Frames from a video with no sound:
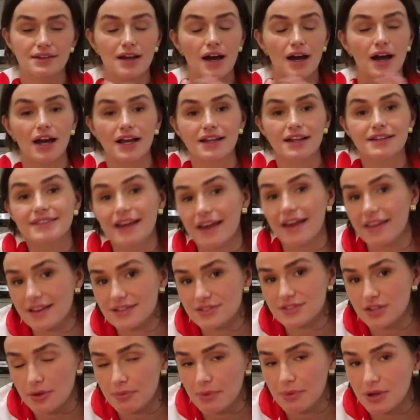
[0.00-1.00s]
I say that
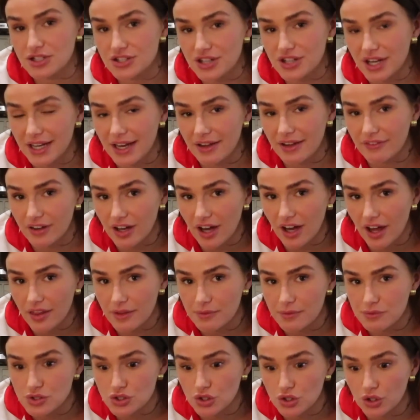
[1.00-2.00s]
so much and I never cut
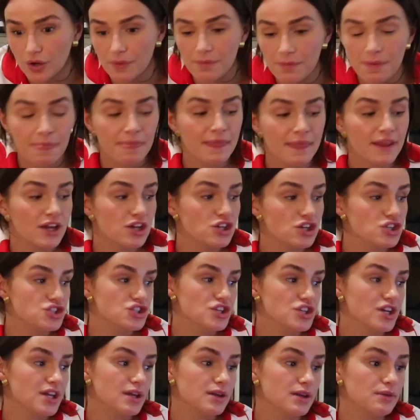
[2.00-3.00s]
them short,
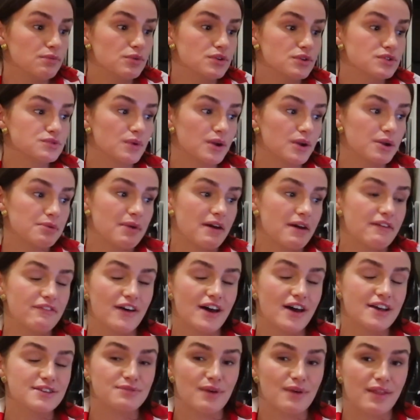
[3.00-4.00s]
she was one of my
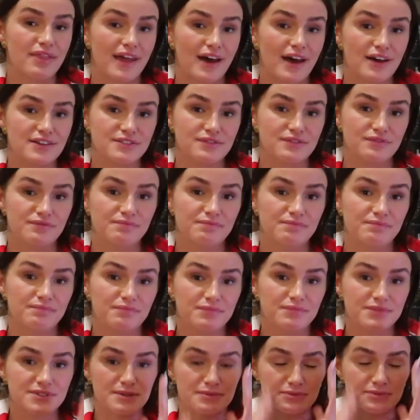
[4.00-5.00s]
first 1,000
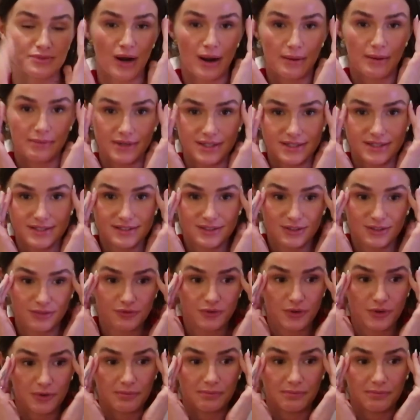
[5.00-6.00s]
subscribers
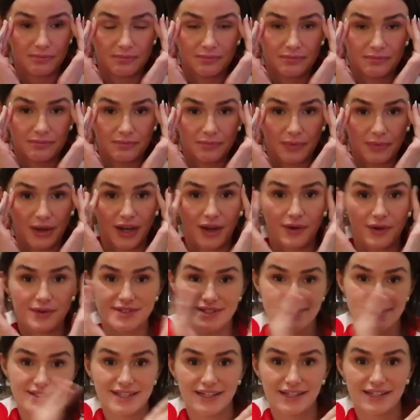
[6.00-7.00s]
from when I was
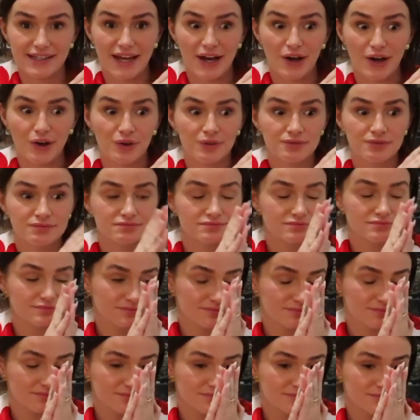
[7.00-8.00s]
in Sydney now.
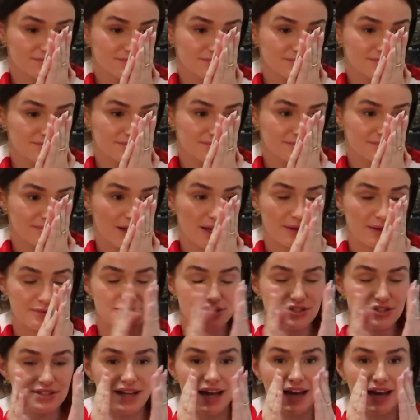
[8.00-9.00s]
And I'm
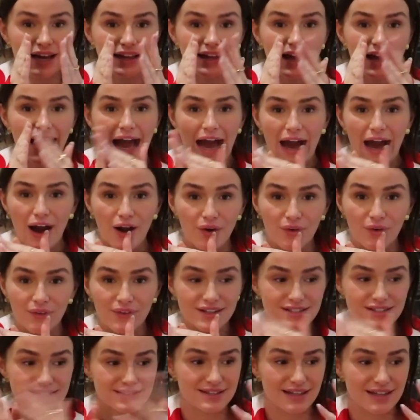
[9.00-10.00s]
just like, how
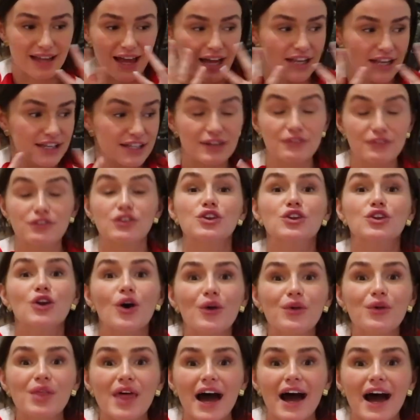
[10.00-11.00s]
is, like, I didn't even
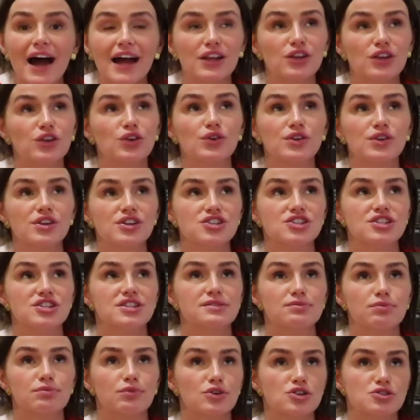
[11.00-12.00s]
know that. I knew that
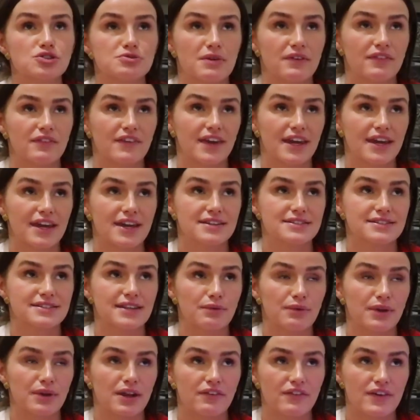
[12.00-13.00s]
she's watched me for years.
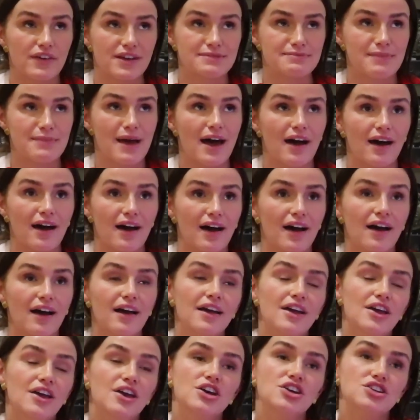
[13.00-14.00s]
Like when I first met her,
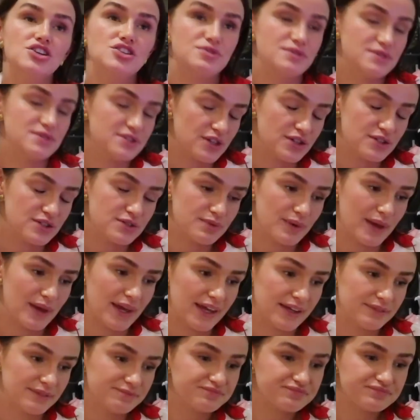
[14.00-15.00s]
she was so
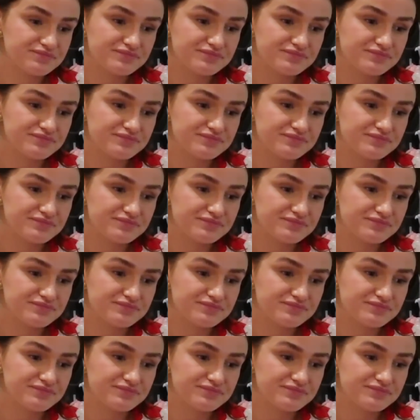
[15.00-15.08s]
sweet.